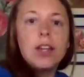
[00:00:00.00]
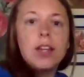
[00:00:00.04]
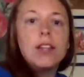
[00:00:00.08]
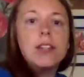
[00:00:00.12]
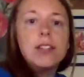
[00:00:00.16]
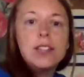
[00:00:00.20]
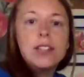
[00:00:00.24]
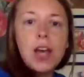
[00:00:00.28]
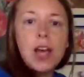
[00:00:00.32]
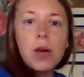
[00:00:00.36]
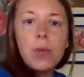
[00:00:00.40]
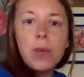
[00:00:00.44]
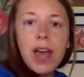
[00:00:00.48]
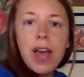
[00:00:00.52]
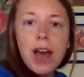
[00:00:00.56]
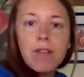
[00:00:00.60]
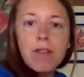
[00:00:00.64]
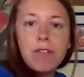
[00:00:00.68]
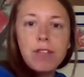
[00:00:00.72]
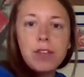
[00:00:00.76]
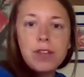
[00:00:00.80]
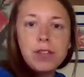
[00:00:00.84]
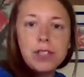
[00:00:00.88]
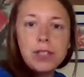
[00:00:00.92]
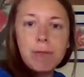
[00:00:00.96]
say we
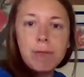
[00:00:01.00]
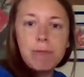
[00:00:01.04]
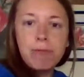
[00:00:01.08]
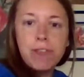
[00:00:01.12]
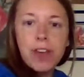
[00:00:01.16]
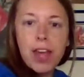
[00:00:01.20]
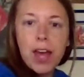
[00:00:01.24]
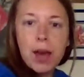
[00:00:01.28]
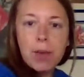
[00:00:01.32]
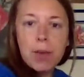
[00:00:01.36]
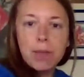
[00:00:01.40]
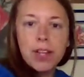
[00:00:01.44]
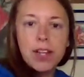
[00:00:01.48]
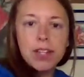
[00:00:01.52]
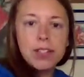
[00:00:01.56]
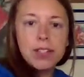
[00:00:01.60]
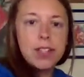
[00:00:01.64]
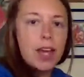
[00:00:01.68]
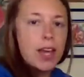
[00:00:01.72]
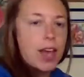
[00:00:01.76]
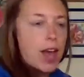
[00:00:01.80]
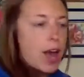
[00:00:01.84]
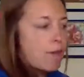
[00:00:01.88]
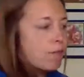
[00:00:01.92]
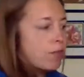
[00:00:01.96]
have some families.
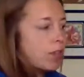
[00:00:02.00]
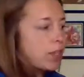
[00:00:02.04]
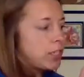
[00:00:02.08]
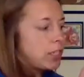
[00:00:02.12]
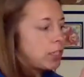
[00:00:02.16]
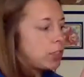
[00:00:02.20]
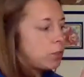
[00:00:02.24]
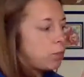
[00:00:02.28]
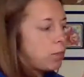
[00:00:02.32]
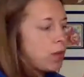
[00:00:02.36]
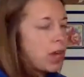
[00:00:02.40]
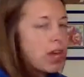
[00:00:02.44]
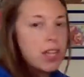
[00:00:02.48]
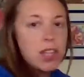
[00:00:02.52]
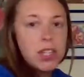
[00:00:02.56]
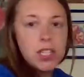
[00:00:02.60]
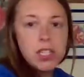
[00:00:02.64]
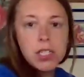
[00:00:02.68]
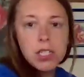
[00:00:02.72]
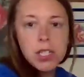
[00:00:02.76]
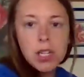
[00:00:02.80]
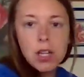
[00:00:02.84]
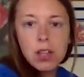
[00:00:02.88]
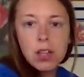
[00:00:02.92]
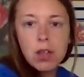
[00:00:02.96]
I have the
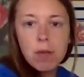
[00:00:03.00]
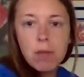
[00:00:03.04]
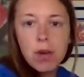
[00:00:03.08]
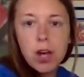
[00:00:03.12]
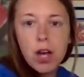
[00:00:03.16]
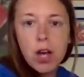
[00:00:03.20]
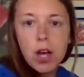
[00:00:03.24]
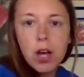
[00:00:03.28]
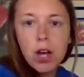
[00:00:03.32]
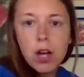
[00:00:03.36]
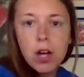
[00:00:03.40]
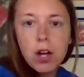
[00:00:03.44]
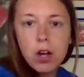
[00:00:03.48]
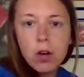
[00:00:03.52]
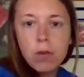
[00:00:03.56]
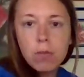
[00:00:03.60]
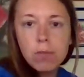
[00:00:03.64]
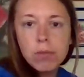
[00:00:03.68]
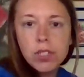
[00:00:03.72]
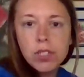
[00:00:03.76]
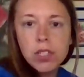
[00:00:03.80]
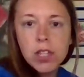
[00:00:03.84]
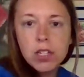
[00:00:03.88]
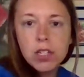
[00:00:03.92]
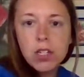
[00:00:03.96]
Smiths, the
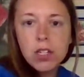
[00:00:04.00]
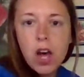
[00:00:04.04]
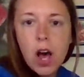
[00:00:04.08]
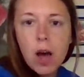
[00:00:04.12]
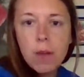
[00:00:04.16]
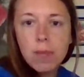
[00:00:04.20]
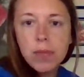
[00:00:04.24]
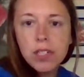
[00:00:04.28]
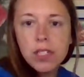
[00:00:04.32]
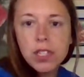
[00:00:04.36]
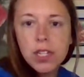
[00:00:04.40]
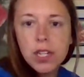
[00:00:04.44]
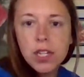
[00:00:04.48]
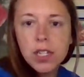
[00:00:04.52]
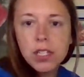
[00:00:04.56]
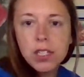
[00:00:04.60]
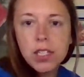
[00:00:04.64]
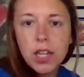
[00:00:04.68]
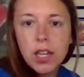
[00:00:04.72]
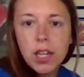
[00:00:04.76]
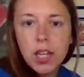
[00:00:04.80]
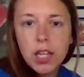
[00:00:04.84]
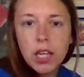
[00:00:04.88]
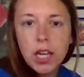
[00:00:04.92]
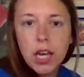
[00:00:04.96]
Mahomes, the Thomases,
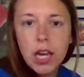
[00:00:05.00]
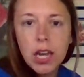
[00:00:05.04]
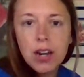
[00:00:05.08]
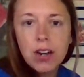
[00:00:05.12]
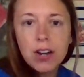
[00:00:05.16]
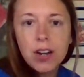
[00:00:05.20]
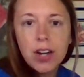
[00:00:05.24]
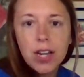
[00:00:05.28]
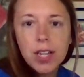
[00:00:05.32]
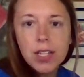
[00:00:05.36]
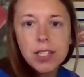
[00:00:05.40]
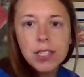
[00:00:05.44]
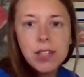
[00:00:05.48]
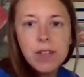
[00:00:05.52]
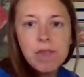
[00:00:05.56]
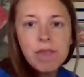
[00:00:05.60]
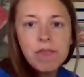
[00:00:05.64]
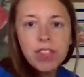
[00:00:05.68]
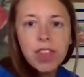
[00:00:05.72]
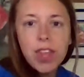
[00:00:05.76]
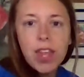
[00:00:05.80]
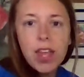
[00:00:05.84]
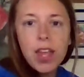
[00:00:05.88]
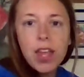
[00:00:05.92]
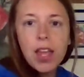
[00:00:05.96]
and the Careys.
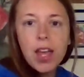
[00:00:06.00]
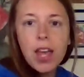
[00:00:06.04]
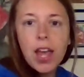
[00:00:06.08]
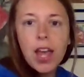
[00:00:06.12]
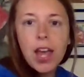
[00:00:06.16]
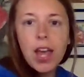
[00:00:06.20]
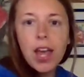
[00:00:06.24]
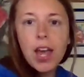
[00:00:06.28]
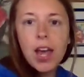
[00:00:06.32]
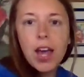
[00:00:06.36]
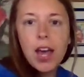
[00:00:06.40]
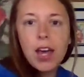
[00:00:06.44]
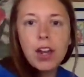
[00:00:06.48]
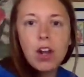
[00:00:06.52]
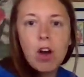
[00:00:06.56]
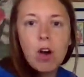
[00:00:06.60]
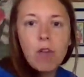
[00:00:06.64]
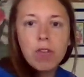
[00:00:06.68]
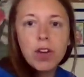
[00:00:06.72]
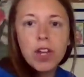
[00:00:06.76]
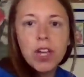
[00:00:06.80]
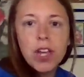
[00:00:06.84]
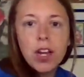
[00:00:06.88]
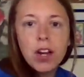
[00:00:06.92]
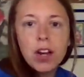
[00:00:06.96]
And
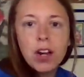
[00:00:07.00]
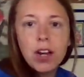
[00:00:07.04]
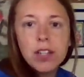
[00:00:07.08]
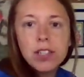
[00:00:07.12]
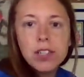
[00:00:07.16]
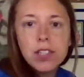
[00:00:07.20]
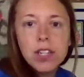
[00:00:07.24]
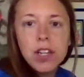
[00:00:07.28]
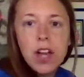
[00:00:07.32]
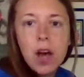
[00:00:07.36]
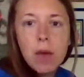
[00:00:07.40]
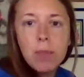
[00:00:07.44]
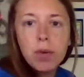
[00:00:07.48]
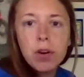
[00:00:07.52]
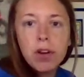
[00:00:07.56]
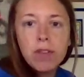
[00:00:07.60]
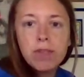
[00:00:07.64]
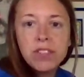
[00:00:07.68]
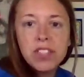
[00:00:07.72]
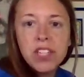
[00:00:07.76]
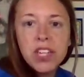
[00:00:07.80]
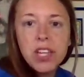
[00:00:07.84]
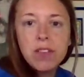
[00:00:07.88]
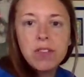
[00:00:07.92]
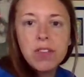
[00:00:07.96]
over here is the number
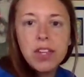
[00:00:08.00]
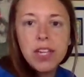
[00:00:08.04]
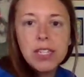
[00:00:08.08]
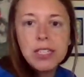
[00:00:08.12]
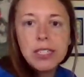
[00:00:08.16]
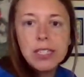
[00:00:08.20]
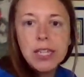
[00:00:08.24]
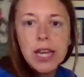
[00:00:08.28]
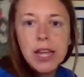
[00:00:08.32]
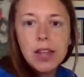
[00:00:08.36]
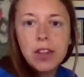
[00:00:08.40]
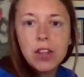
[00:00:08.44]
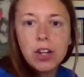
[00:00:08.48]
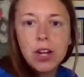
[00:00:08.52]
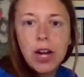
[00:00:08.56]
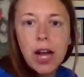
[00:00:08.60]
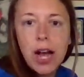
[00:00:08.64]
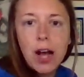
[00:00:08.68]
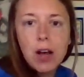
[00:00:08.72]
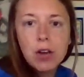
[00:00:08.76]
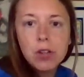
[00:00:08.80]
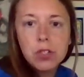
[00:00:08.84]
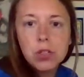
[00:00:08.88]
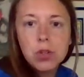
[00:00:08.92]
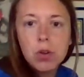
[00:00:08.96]
of TVs in their
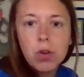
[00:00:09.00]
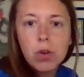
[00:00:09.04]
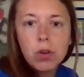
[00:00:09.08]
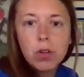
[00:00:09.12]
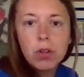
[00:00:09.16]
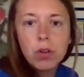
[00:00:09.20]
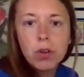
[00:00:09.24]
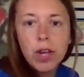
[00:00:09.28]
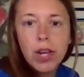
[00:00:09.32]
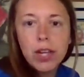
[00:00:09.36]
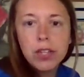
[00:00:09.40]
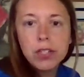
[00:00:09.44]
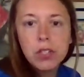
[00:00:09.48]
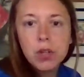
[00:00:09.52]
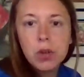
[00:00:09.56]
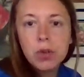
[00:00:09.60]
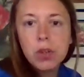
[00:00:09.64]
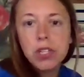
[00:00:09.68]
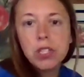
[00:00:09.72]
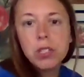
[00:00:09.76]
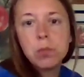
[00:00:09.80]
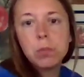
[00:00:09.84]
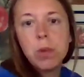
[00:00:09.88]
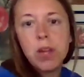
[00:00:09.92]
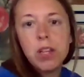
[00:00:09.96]
household. Okay, so
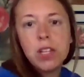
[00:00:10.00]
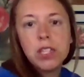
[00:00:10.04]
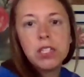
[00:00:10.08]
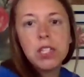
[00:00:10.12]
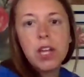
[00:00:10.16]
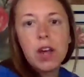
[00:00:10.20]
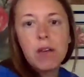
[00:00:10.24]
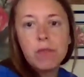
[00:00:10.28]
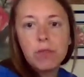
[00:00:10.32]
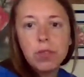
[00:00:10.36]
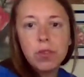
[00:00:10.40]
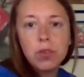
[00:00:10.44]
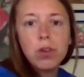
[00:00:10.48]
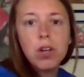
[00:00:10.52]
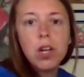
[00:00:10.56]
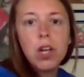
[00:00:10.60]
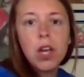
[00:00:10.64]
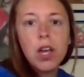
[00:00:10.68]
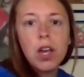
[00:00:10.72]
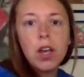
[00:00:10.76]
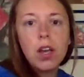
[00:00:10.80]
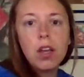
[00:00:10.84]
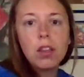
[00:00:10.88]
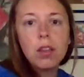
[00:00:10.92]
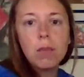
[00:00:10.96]
the Smiths have
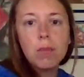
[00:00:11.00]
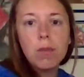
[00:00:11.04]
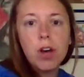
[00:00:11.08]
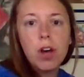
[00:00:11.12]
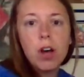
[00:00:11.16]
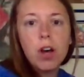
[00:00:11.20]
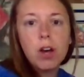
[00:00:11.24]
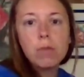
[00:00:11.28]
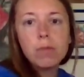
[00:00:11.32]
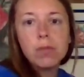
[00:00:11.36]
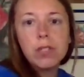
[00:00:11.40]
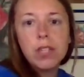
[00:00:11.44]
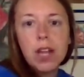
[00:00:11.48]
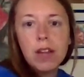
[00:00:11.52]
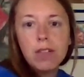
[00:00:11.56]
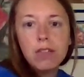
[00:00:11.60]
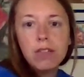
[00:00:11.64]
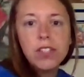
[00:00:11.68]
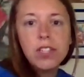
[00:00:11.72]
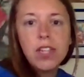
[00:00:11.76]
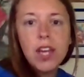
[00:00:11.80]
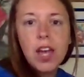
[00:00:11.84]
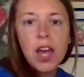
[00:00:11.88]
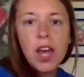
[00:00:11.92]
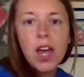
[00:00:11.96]
3, the Mahomes
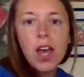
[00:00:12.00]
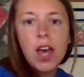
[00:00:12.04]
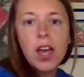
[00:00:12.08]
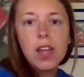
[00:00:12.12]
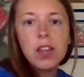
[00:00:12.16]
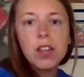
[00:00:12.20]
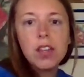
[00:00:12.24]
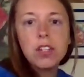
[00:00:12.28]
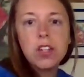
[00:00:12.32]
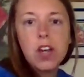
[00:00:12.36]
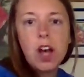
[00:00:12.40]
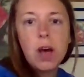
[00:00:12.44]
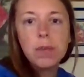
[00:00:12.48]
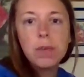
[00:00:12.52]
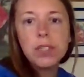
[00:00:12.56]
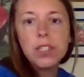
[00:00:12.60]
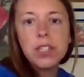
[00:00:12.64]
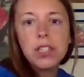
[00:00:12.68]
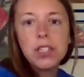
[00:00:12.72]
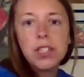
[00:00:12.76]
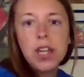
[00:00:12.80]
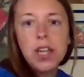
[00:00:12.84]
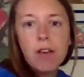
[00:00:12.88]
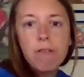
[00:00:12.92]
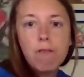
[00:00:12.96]
have 10, the
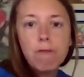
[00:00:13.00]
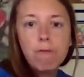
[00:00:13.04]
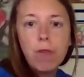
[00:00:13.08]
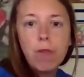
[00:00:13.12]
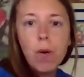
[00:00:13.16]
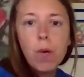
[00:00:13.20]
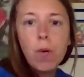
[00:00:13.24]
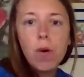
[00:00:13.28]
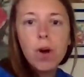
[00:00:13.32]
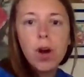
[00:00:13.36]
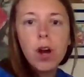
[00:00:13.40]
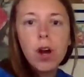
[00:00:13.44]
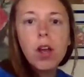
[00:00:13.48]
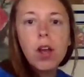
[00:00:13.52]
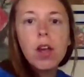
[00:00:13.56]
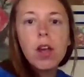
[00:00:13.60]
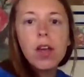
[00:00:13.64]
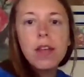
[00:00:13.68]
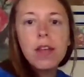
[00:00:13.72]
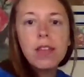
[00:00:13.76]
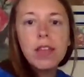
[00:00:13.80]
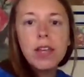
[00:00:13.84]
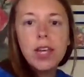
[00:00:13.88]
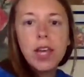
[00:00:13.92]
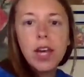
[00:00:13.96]
Thomases have 4,
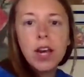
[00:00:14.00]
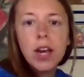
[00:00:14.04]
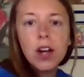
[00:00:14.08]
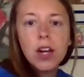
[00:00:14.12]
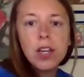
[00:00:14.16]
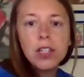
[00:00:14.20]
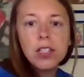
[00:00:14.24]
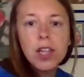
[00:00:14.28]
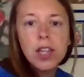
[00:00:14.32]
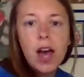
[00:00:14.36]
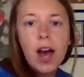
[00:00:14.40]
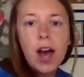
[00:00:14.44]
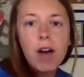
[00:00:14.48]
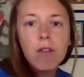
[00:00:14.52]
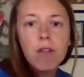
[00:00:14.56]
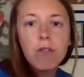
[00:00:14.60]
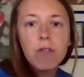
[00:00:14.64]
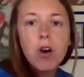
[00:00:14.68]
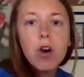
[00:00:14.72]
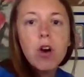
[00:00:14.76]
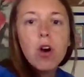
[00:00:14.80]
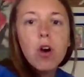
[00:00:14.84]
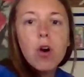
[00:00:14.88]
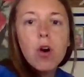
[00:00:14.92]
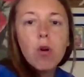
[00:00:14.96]
and the Careys have
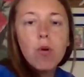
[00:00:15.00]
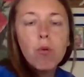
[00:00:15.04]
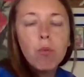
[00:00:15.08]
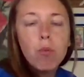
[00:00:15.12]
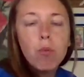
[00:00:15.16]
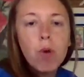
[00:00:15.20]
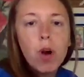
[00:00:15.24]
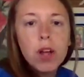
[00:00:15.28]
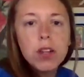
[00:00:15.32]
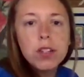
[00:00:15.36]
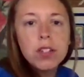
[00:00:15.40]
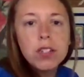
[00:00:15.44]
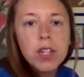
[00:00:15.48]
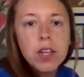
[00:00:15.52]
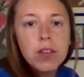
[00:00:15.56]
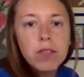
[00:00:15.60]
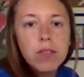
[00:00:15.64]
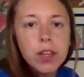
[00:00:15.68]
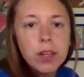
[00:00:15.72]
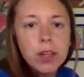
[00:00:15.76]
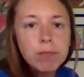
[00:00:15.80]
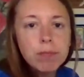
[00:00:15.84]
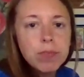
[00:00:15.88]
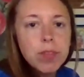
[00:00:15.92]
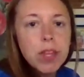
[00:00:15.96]
1
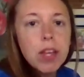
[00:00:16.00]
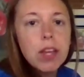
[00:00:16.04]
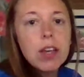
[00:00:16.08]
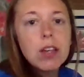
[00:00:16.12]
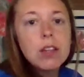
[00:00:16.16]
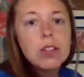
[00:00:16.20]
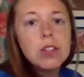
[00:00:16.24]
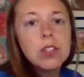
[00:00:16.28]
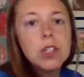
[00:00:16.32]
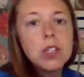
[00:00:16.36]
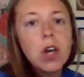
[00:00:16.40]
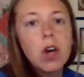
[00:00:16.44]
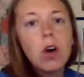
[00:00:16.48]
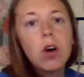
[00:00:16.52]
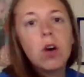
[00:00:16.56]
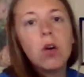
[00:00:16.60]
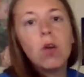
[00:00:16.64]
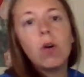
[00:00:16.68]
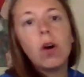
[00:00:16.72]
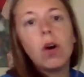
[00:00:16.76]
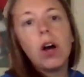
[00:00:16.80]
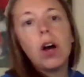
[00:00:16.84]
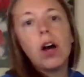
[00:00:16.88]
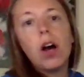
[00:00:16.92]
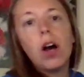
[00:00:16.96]
TV.
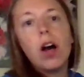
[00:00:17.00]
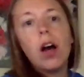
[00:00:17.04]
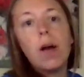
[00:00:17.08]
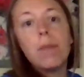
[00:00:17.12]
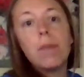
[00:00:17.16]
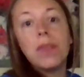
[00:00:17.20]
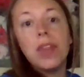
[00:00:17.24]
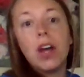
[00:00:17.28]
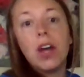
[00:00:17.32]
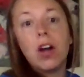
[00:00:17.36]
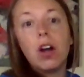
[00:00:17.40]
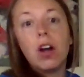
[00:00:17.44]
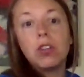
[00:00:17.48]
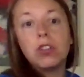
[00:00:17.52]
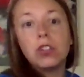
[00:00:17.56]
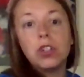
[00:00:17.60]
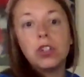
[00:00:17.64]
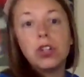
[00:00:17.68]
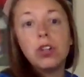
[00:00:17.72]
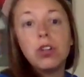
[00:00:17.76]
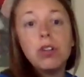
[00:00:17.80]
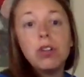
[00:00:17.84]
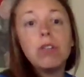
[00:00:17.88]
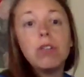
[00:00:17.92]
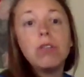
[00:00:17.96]
So there are
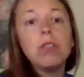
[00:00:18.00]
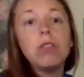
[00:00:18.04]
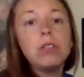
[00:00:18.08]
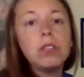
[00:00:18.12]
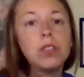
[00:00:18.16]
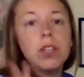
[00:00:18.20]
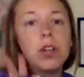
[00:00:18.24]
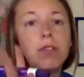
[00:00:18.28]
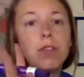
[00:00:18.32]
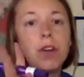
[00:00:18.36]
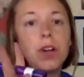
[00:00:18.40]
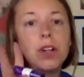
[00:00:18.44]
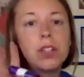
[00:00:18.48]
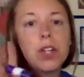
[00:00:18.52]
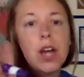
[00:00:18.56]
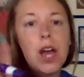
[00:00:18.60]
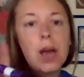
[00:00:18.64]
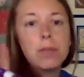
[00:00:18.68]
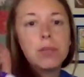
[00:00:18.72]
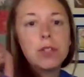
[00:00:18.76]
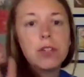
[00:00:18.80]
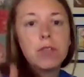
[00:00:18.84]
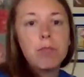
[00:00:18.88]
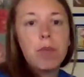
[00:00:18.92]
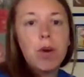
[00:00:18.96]
2 different
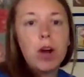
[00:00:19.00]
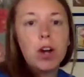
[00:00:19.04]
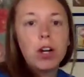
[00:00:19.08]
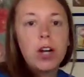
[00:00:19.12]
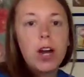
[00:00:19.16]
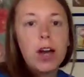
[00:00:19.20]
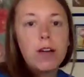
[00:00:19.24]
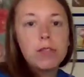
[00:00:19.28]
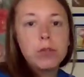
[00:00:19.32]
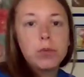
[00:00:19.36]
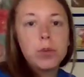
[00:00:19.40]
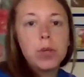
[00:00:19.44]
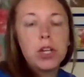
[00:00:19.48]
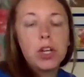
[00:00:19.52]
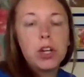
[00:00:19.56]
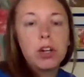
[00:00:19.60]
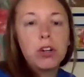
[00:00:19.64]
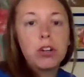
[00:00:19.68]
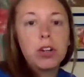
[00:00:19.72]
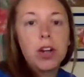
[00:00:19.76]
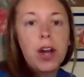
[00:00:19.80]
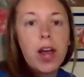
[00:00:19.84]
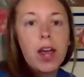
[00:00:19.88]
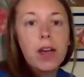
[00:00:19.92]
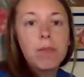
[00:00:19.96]
types of bar graphs we can
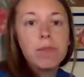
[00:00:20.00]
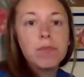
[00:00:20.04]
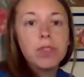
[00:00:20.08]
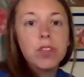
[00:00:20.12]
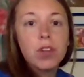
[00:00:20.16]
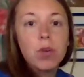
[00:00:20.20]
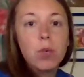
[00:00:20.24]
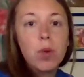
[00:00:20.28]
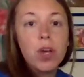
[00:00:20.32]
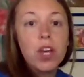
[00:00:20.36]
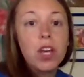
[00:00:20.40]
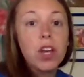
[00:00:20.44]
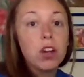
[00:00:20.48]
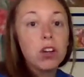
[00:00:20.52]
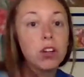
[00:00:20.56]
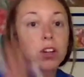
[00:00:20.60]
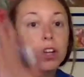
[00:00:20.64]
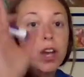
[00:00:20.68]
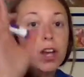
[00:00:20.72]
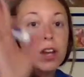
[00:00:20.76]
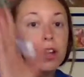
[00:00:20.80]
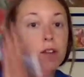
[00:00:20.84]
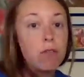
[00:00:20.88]
create. We can create a